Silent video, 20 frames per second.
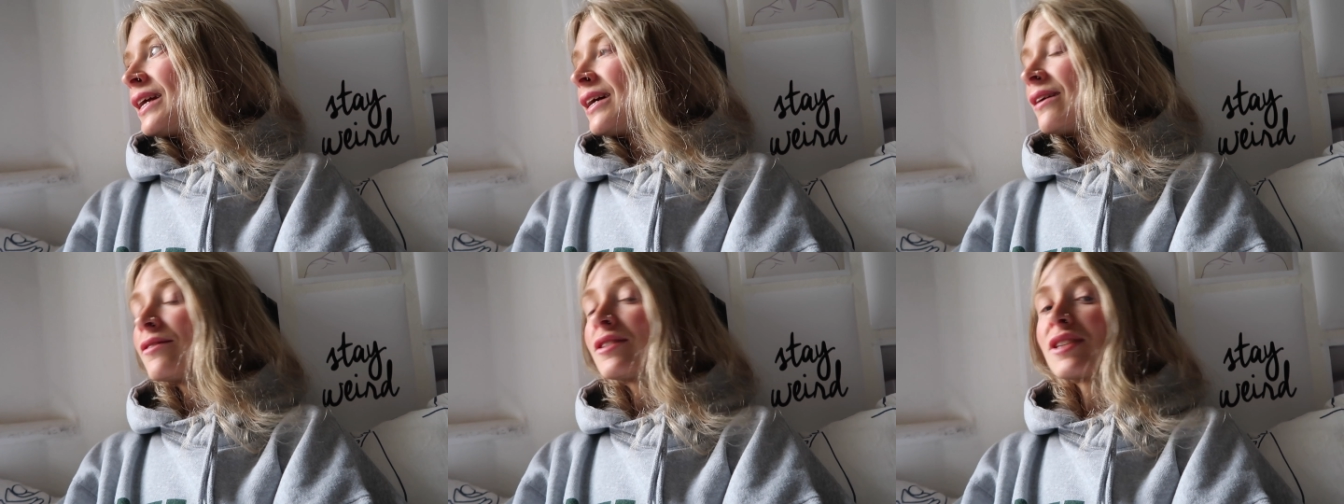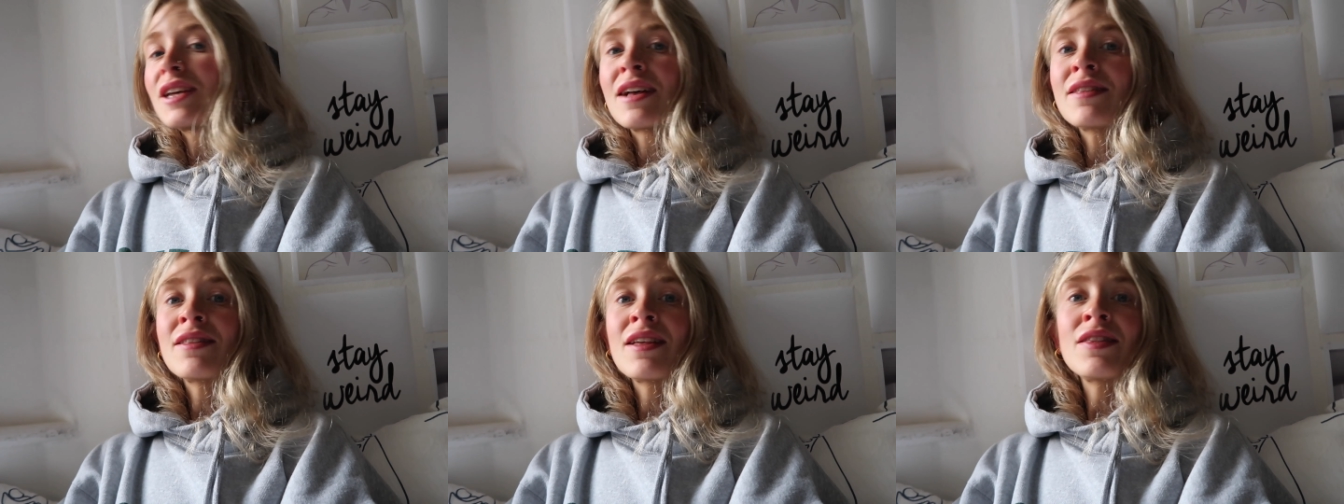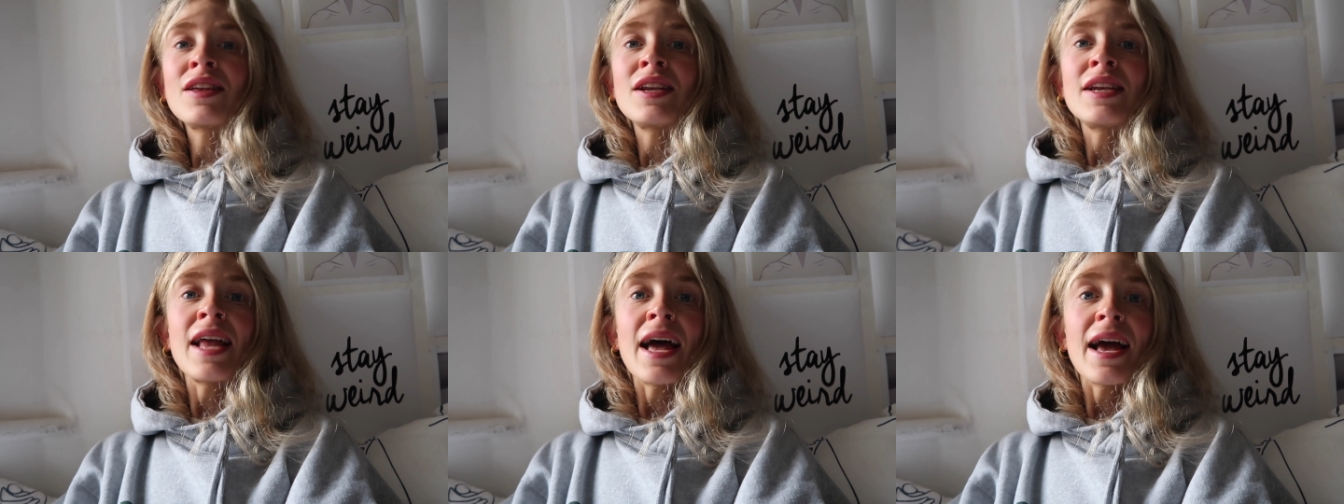Livs. And
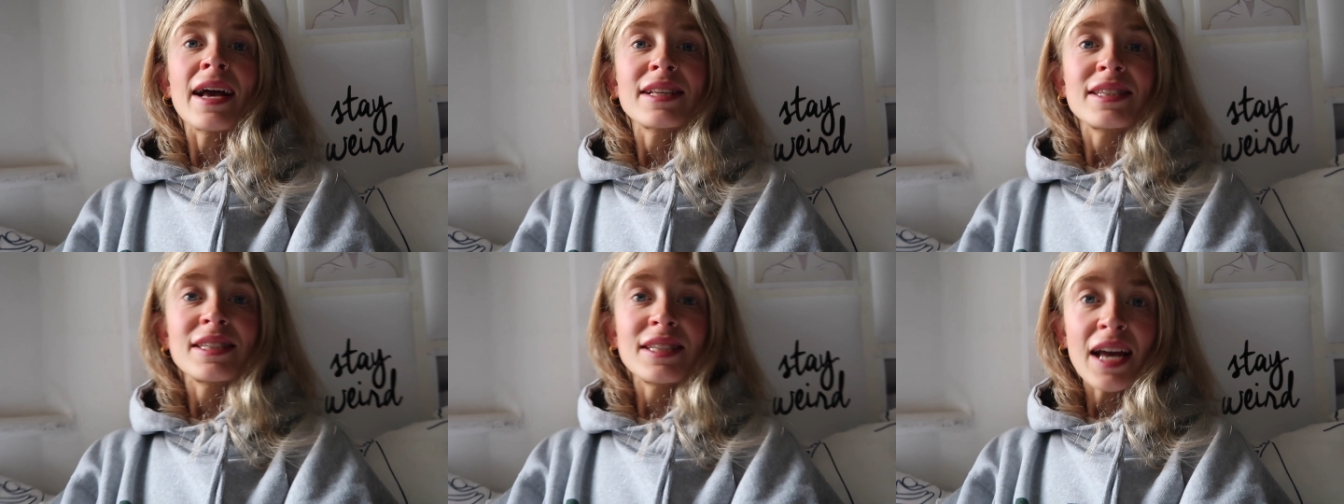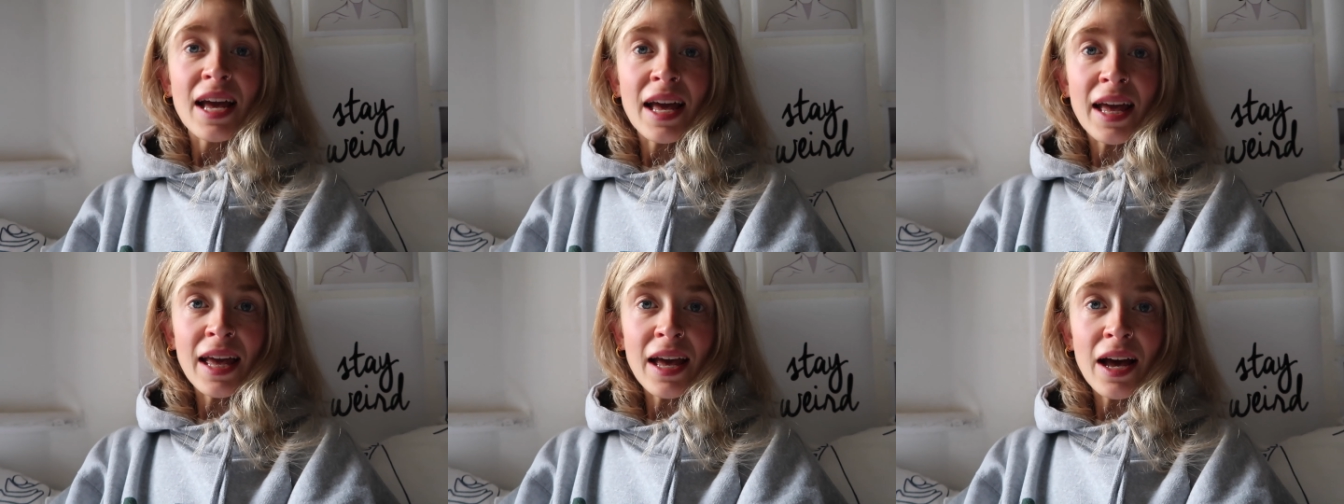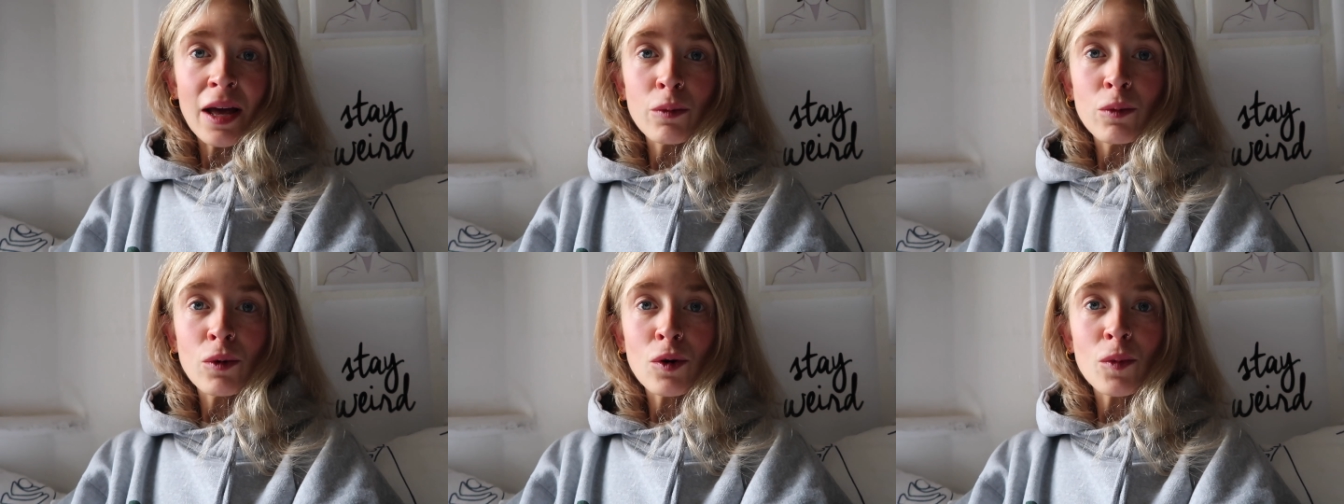then the next
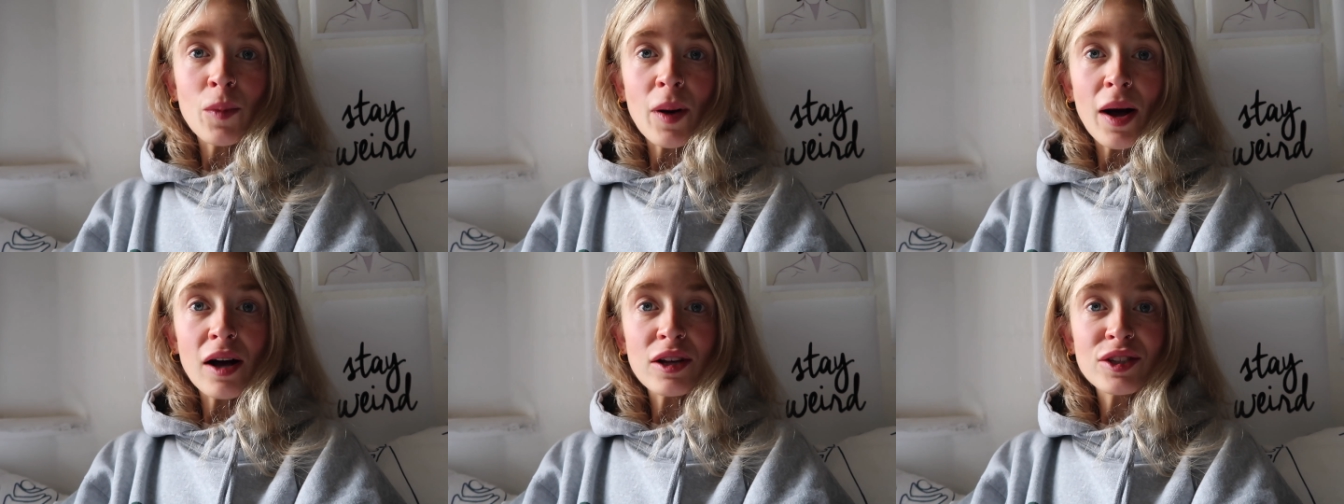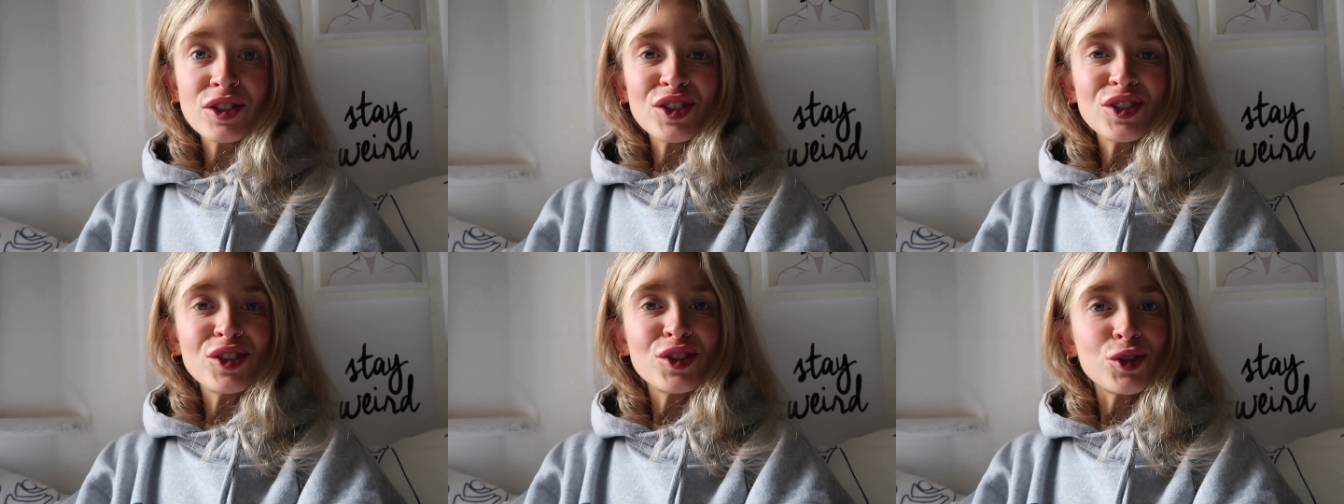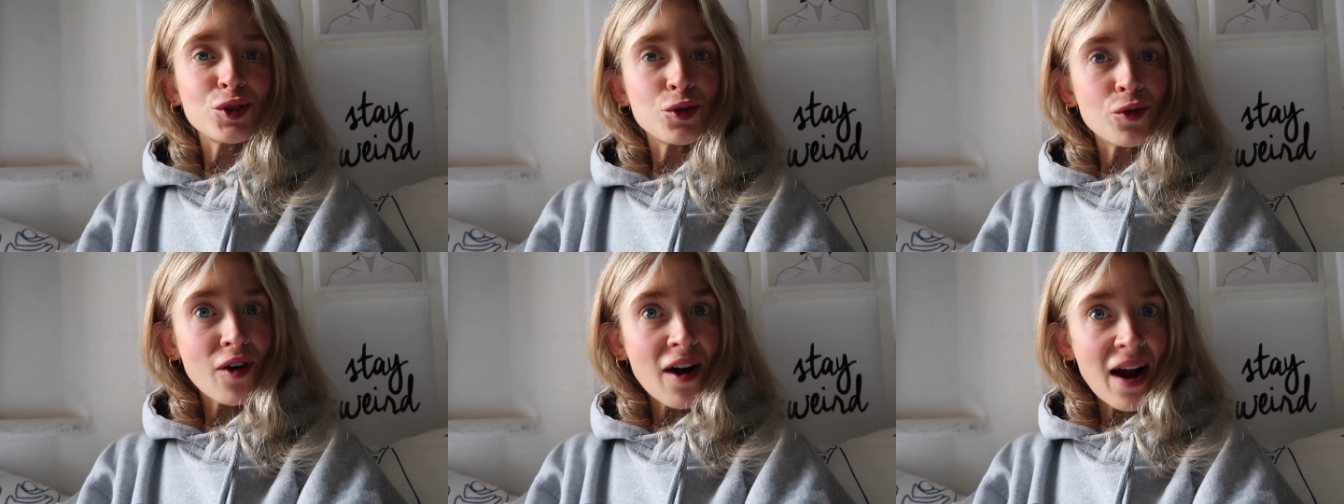day I walked past the
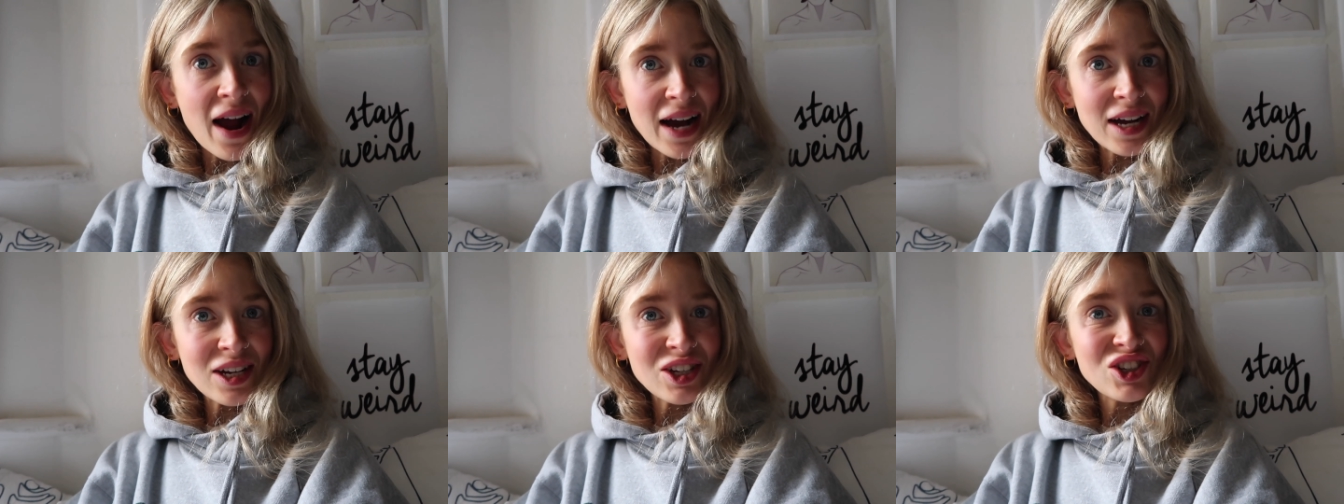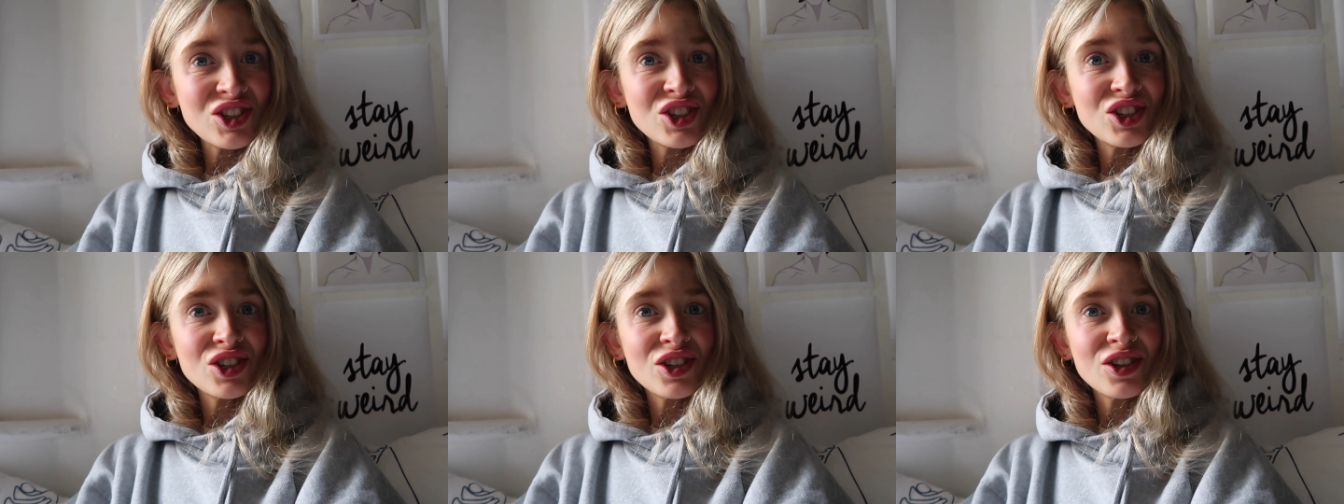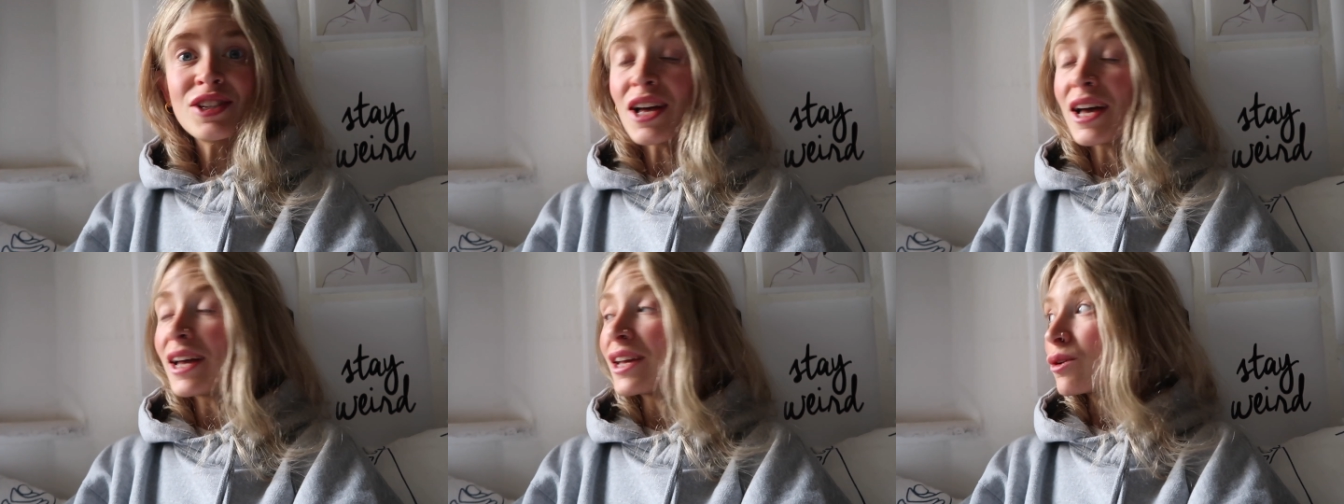trash,
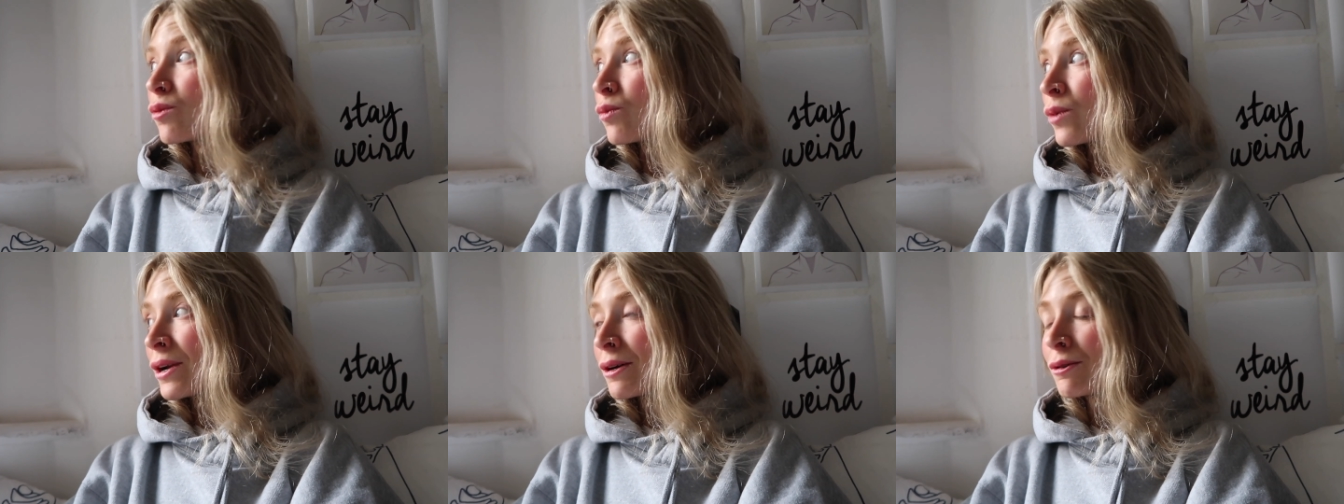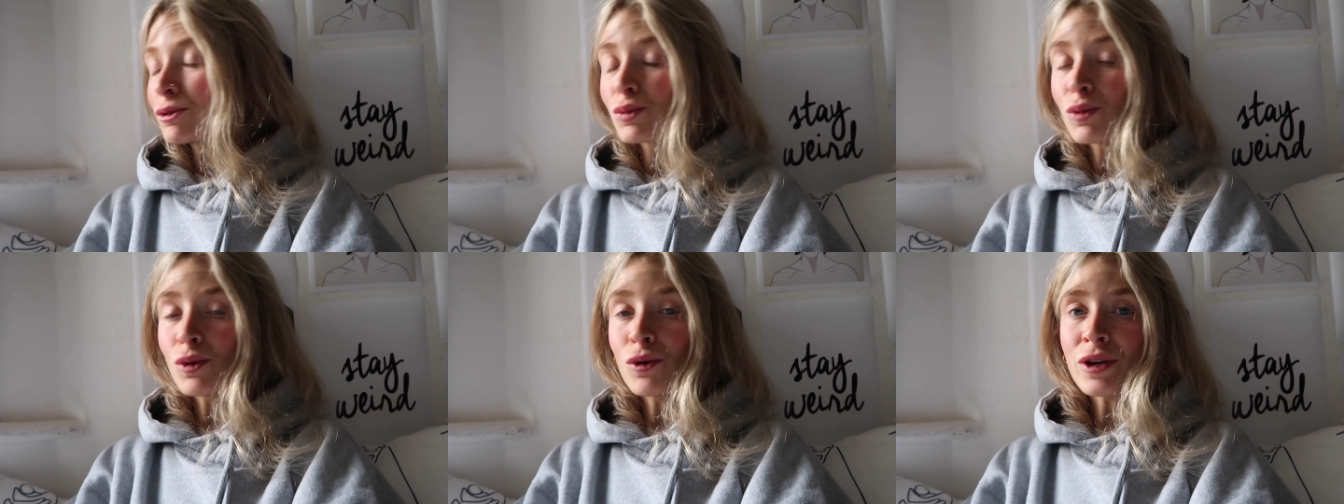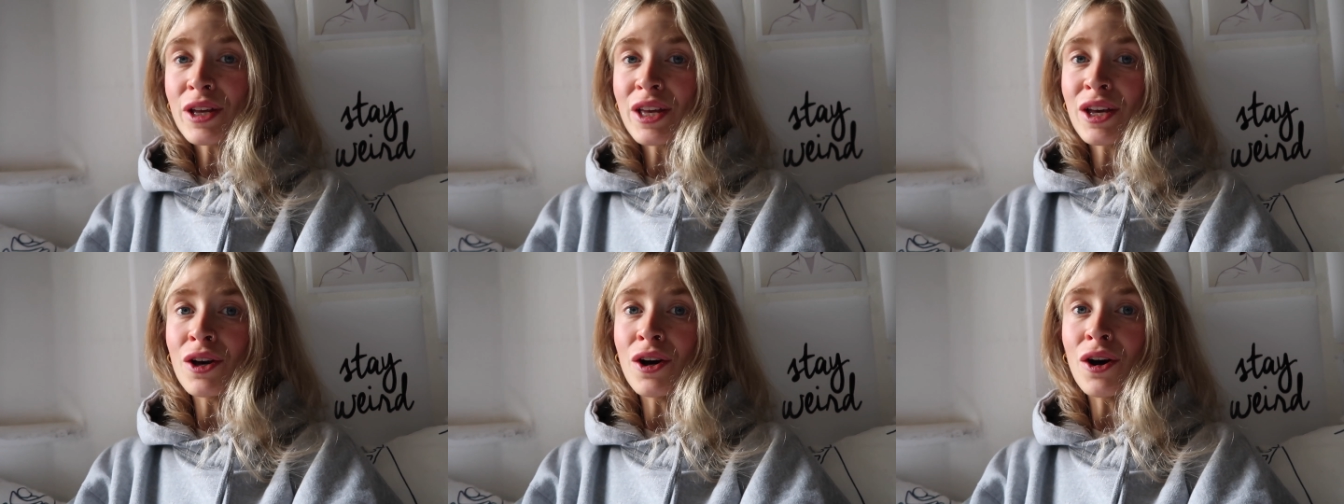like when I was
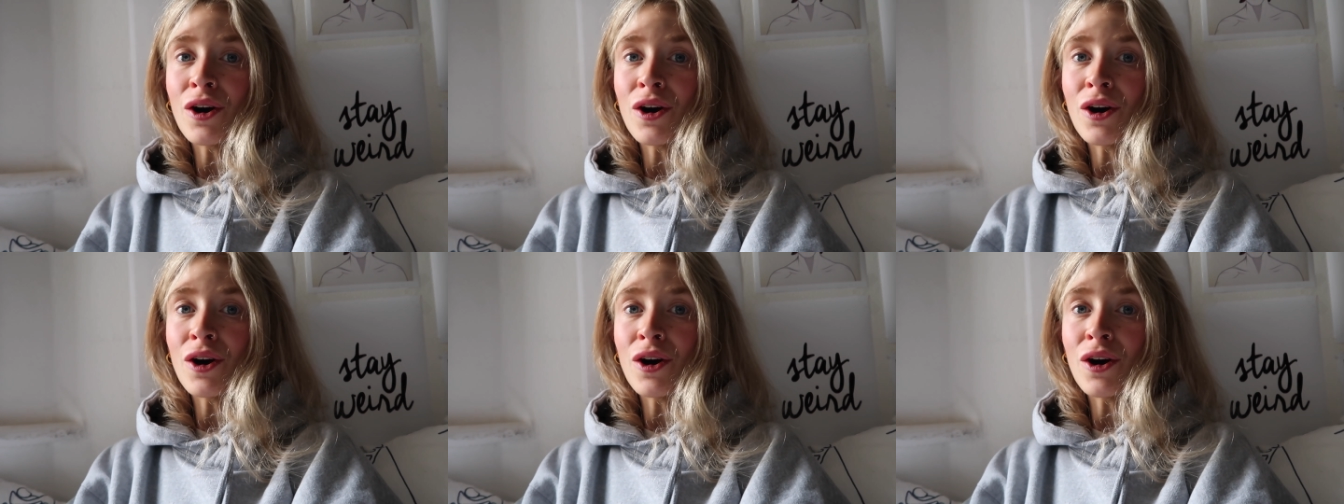walking